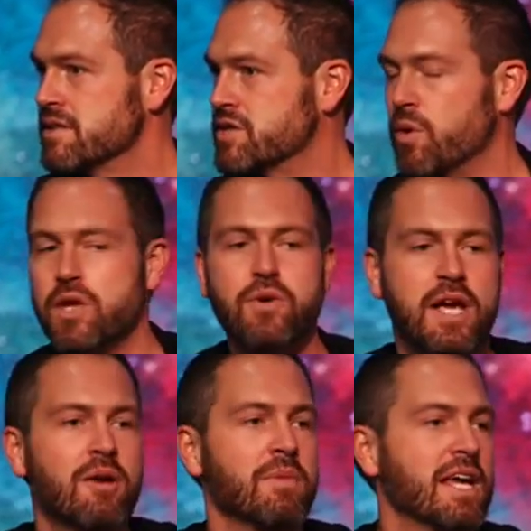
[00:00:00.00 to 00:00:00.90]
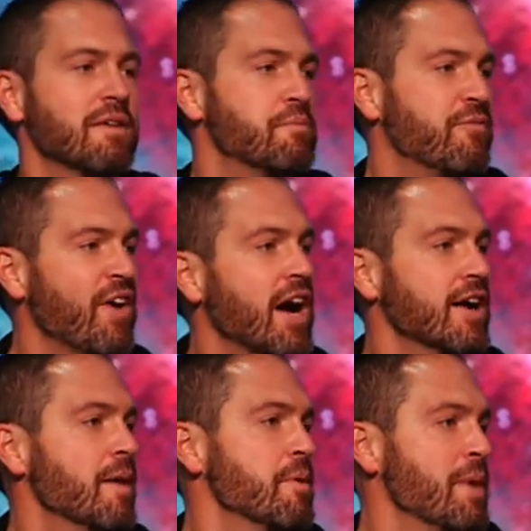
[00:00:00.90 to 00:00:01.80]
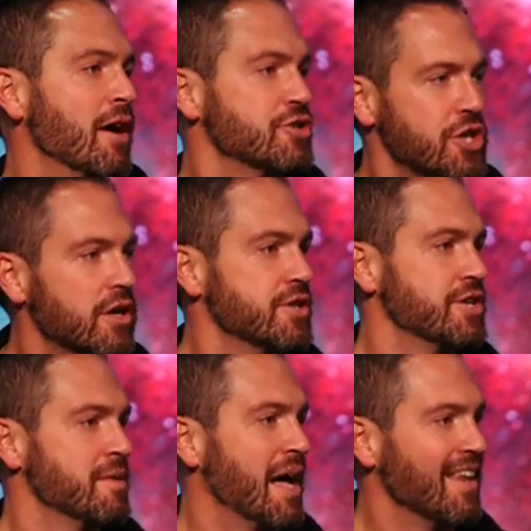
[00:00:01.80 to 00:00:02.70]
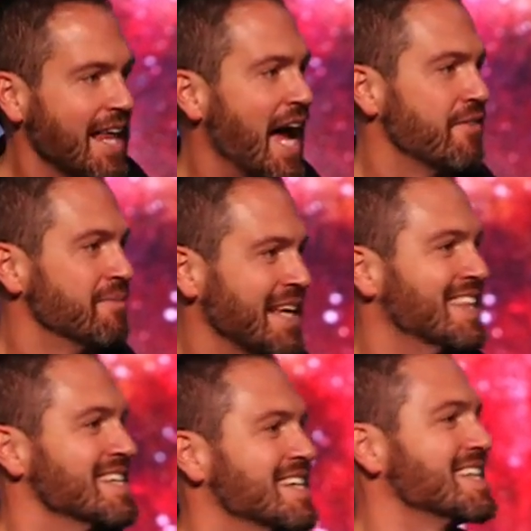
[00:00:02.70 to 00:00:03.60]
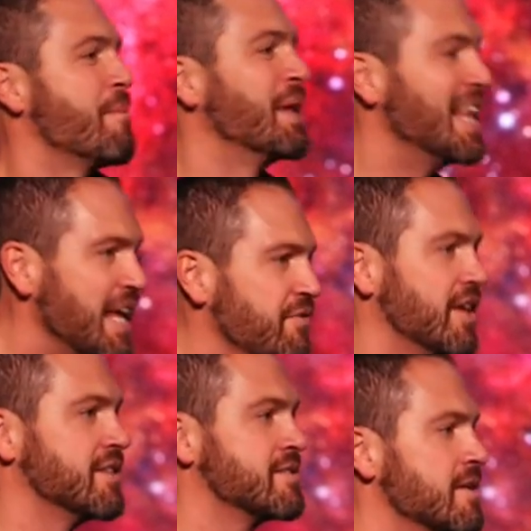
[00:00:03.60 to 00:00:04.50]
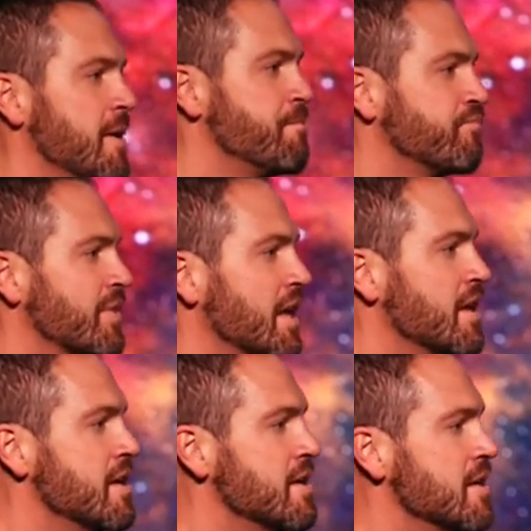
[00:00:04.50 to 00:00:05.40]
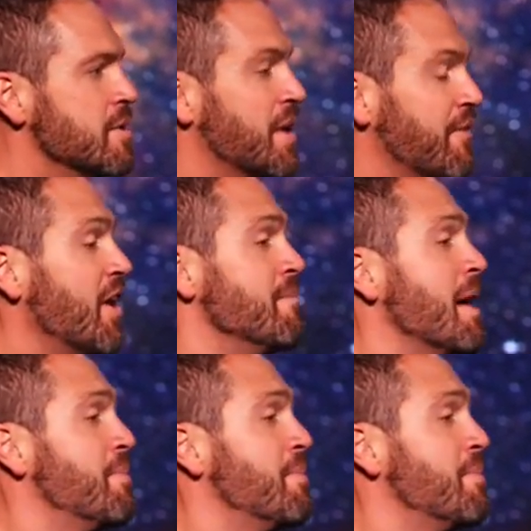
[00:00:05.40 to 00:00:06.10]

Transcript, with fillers: So when you hear me get fired up about church and about life, I'm like this because I believe this. But I've read my